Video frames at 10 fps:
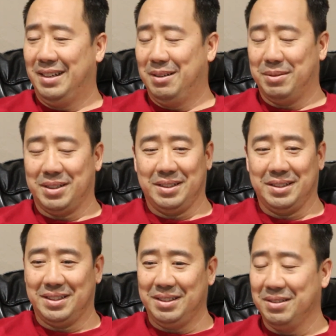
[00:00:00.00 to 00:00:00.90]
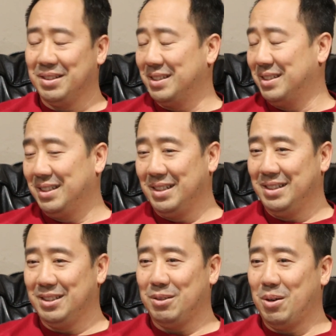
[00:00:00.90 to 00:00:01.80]
Oh my goodness, you could,
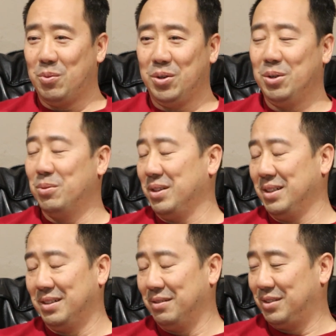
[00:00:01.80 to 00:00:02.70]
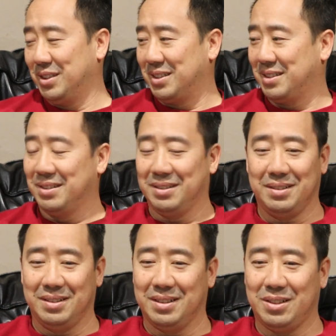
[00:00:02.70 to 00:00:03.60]
just a whirlwind of just
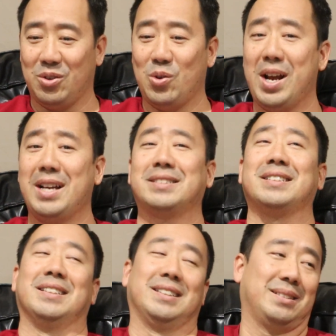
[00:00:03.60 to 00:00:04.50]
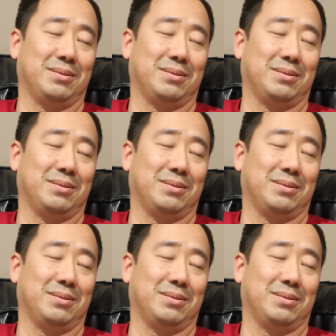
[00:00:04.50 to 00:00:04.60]
craziness.